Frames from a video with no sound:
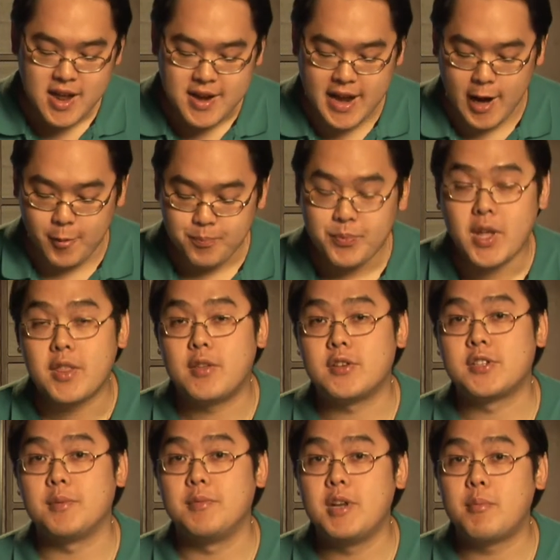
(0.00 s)
Now,
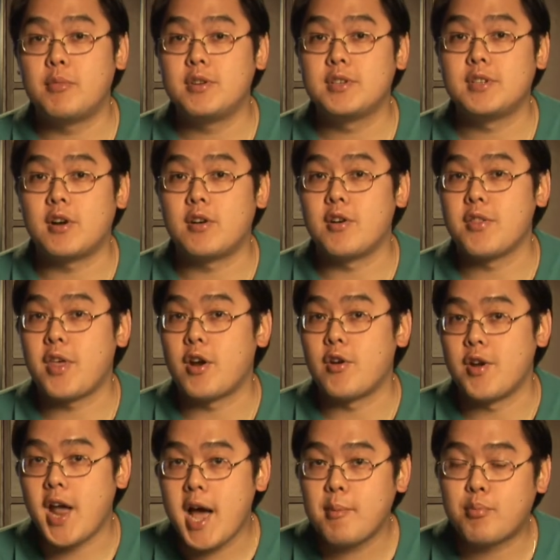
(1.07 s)
there's some numbers are, that are
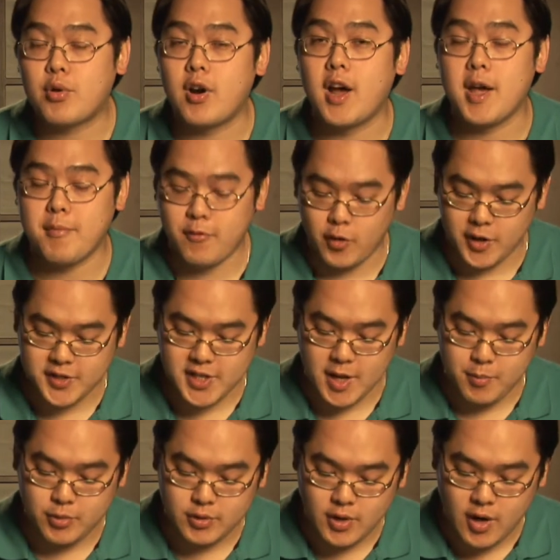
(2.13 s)
not prime, for
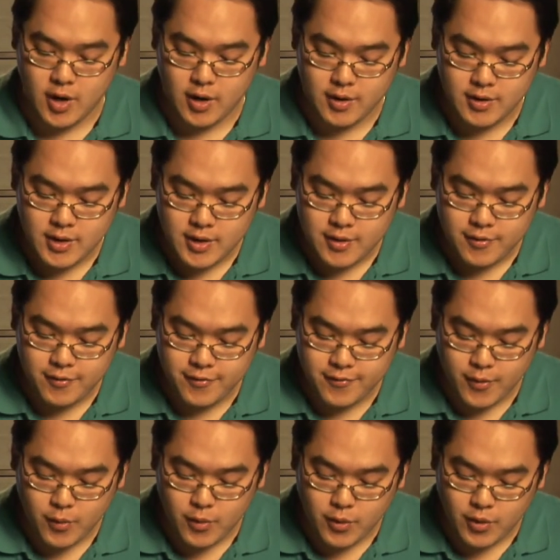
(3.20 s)
example, are
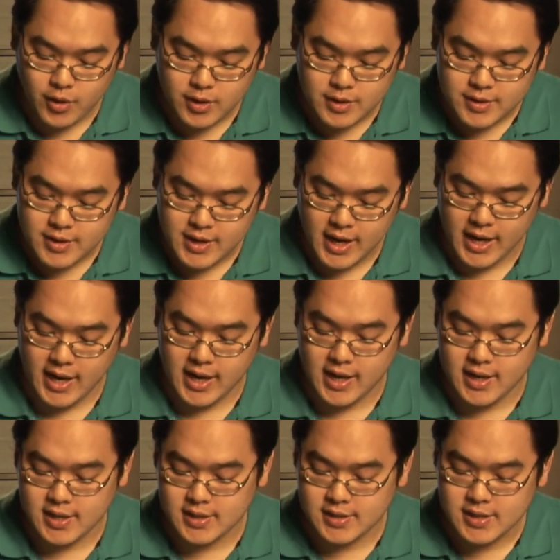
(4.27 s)
four
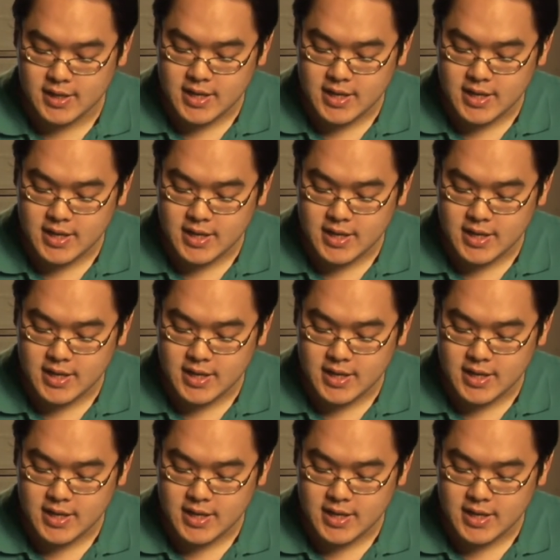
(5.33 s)
and